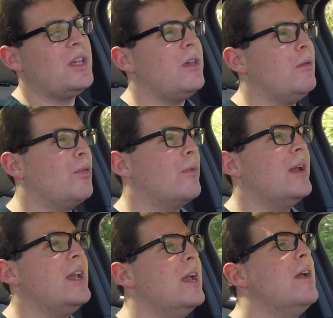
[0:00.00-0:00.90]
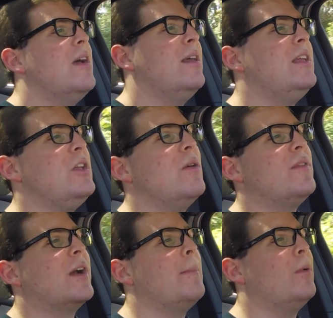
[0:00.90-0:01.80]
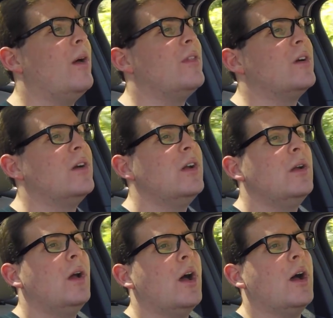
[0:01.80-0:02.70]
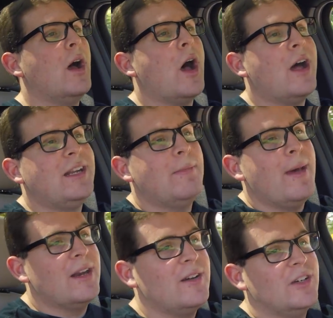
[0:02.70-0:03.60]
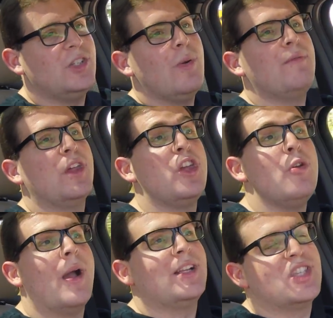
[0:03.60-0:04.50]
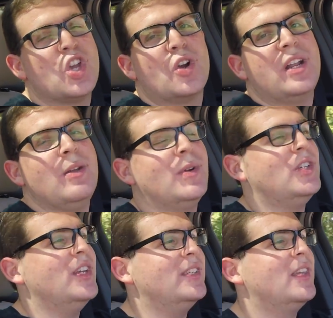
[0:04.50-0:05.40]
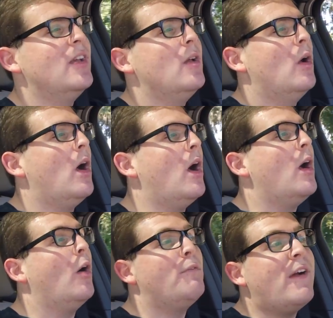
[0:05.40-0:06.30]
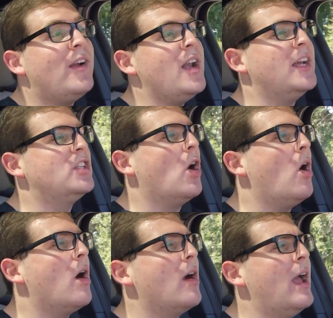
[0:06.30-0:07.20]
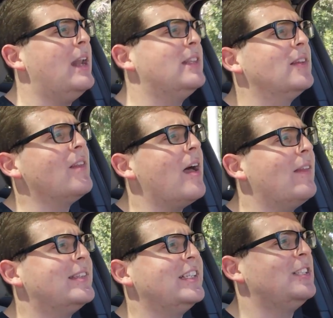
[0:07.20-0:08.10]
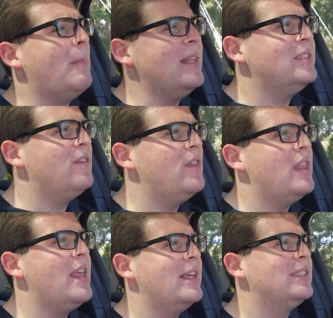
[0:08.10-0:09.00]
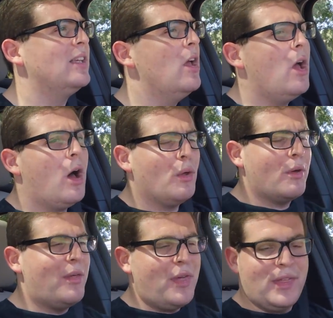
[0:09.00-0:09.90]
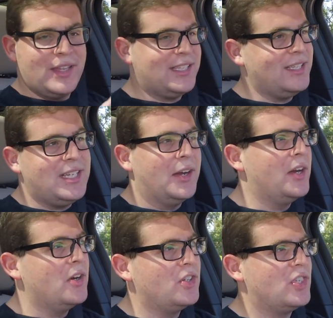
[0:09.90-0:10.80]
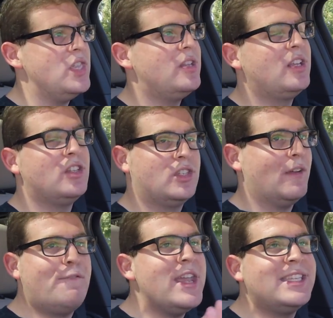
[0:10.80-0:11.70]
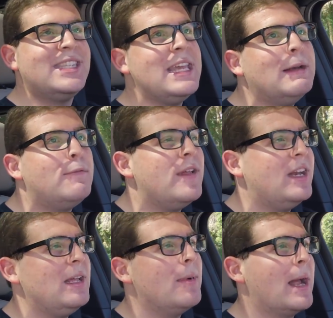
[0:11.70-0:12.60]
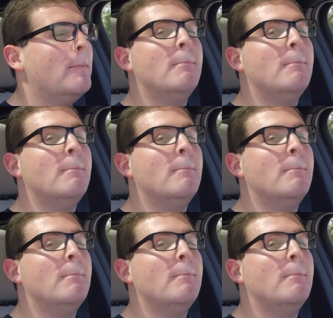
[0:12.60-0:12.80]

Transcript: Q3, and then you have a couple other odd competitors. You have the QX30, which is a very nice car, and it's a lot less expensive than this, although I think this interior just defeats the Infiniti by a